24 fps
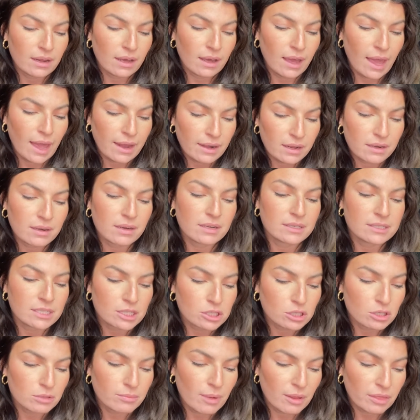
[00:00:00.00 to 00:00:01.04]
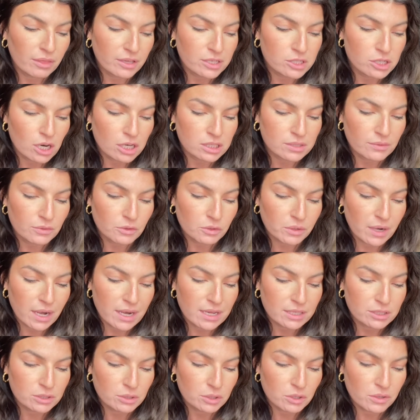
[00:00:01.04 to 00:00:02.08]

an additional monthly charge of $3.82.